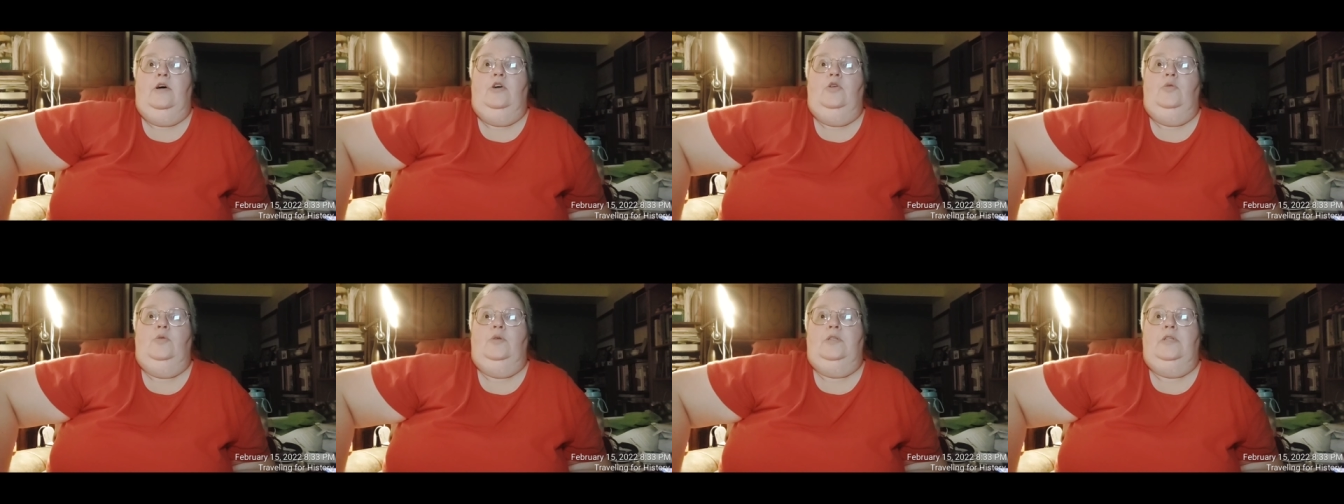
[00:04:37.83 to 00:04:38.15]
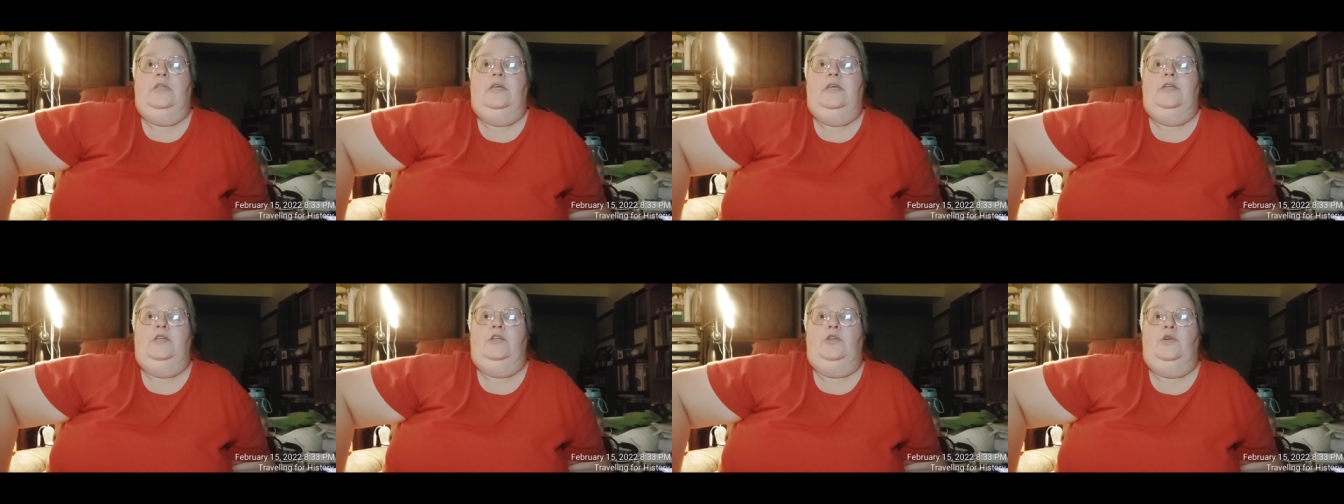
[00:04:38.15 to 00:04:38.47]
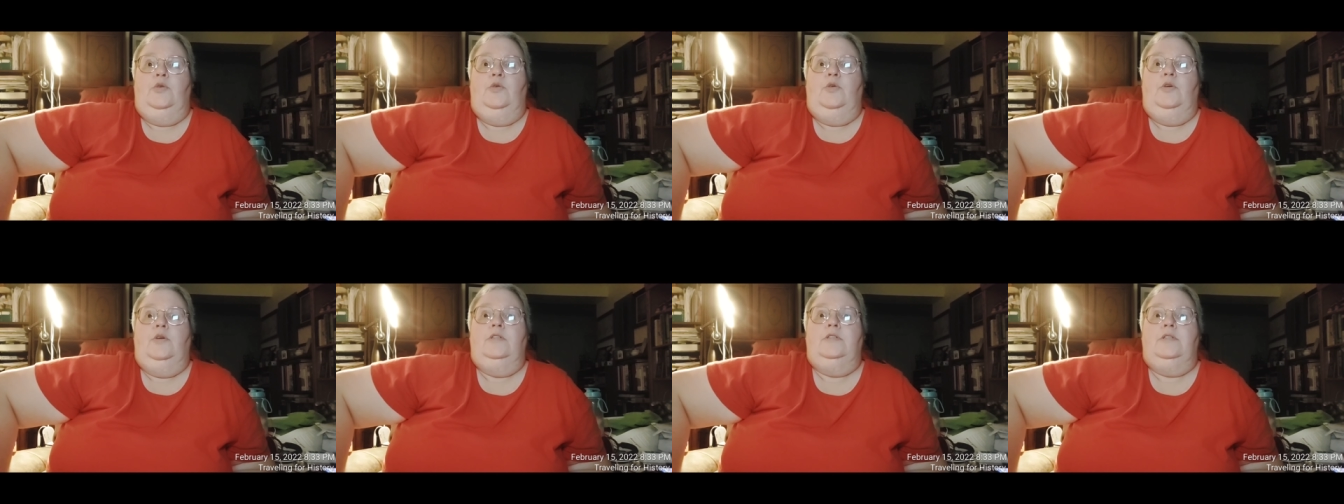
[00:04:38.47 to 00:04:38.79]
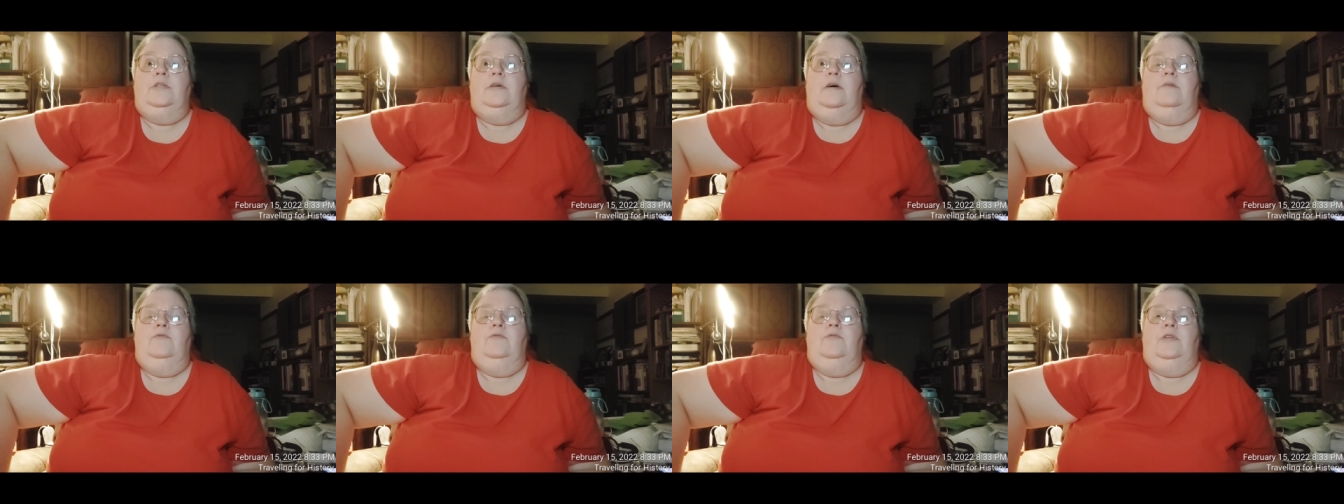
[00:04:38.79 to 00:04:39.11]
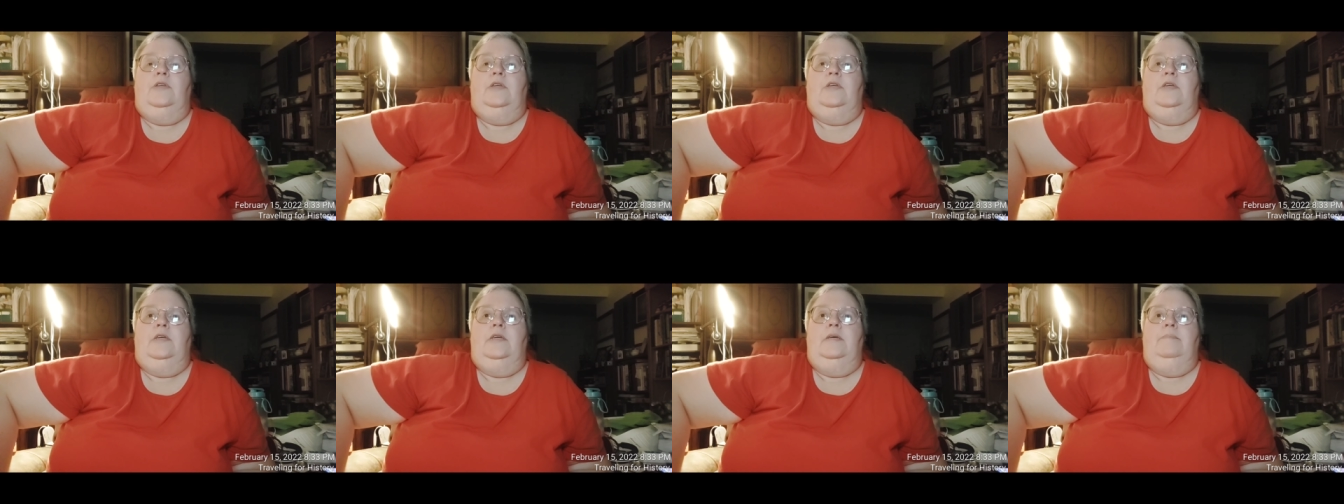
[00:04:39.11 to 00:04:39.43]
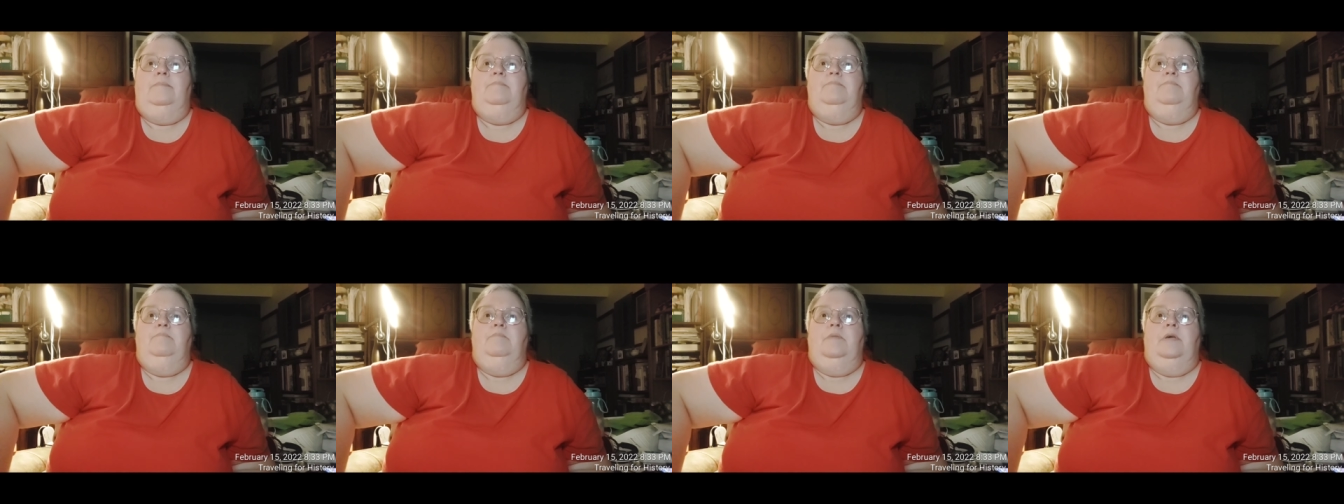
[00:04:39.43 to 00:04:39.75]
who will lead tours of a
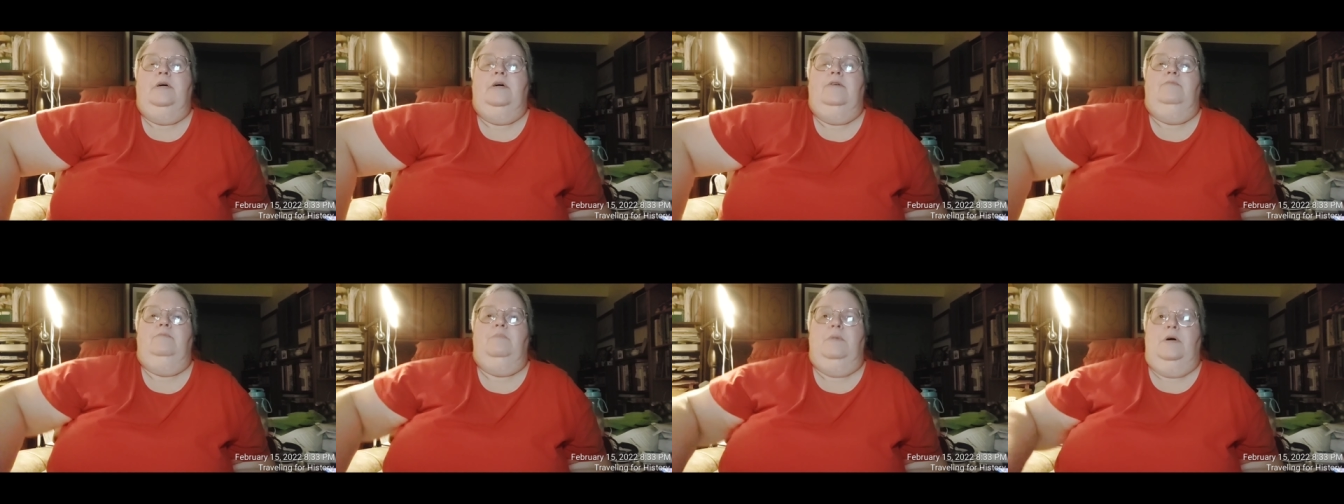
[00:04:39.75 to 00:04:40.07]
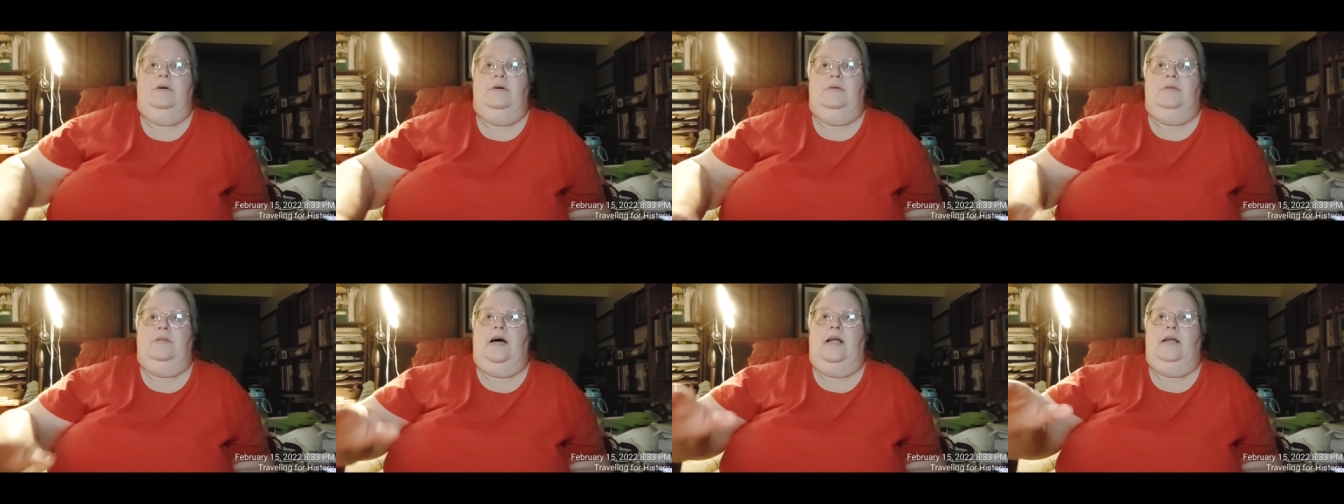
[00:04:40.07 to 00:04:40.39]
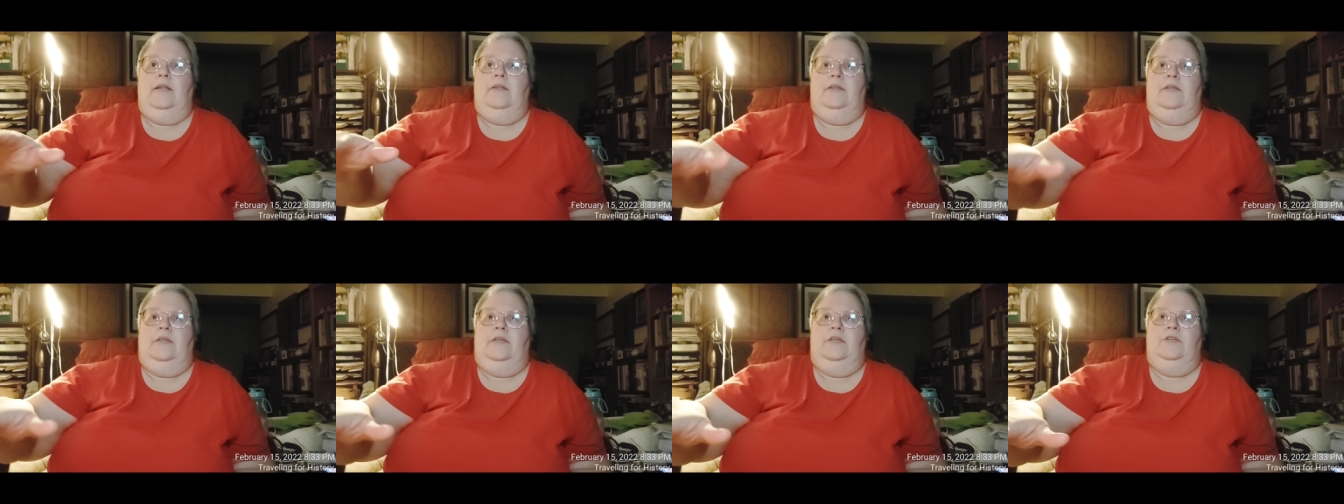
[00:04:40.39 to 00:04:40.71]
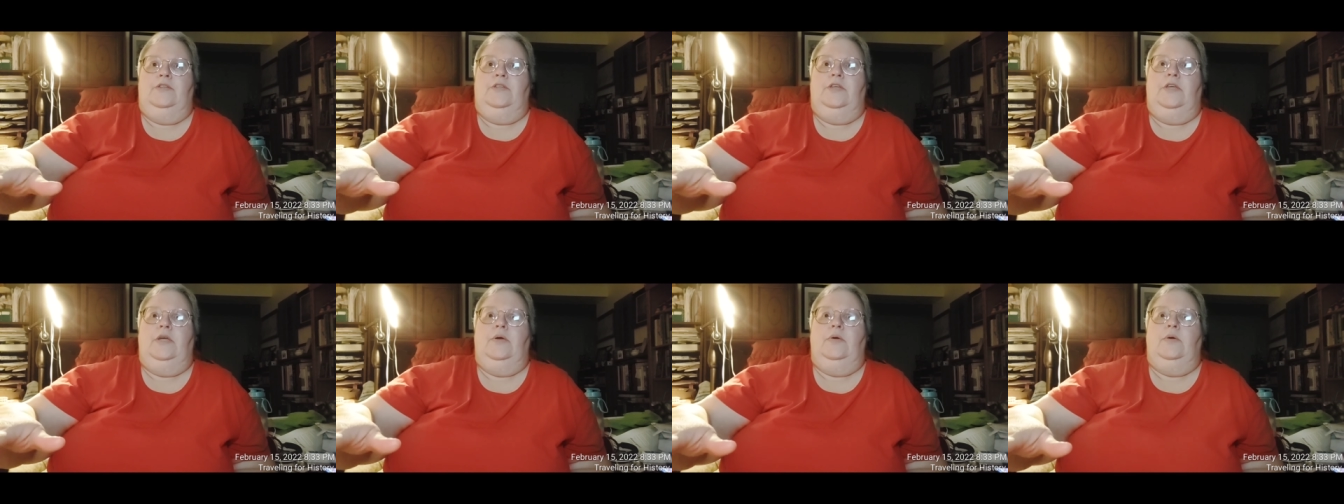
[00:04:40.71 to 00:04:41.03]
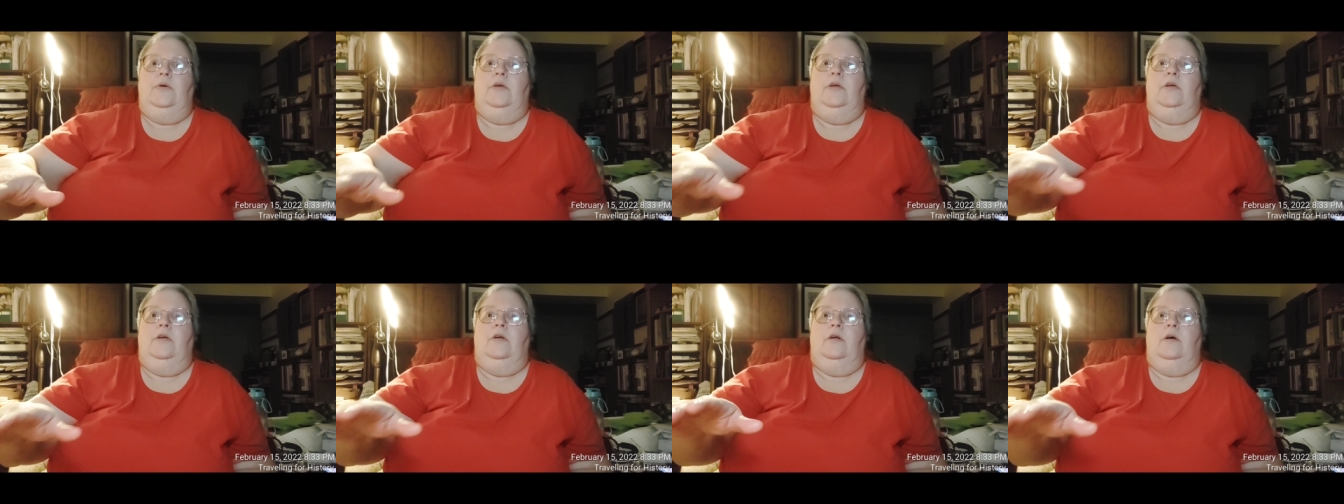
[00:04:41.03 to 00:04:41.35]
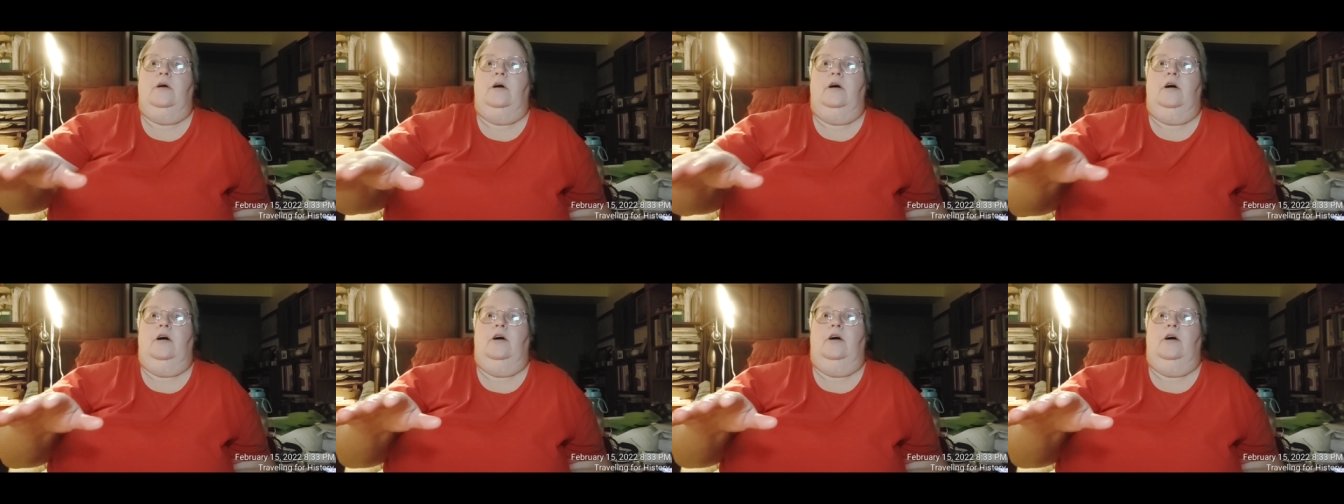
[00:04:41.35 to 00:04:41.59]
lot of the interior